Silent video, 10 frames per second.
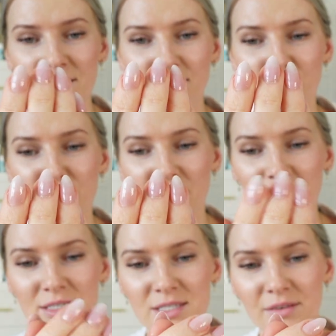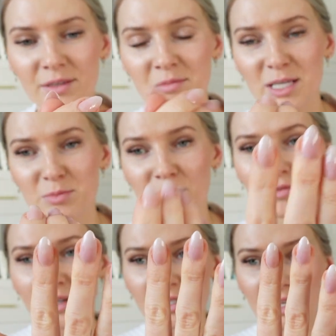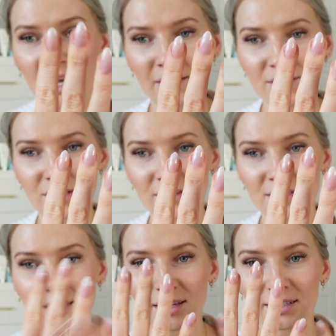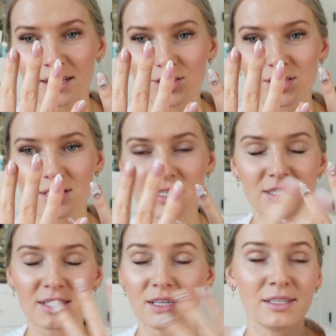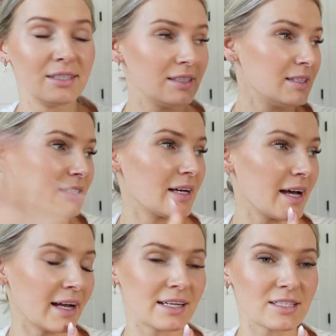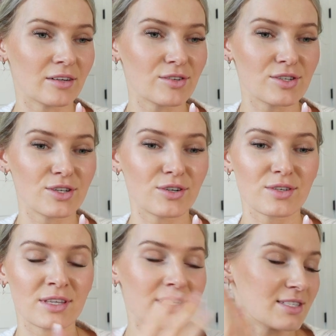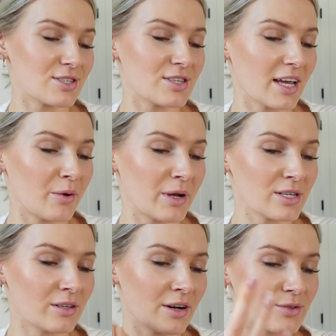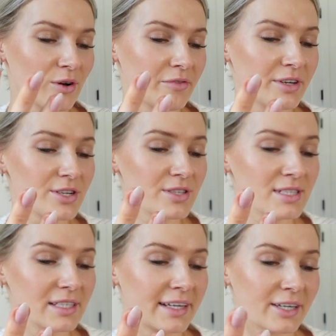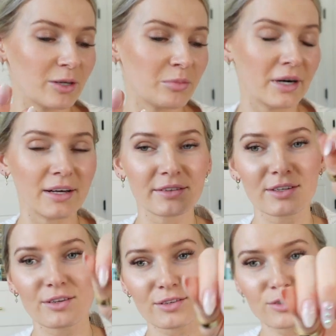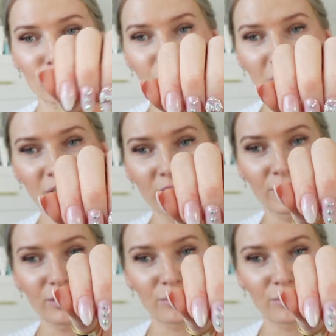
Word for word: I practice definitely makes perfect. I haven't done this hand yet just because I got stuff to do and this is just taking way too long, so I'll finish this later, but super cute.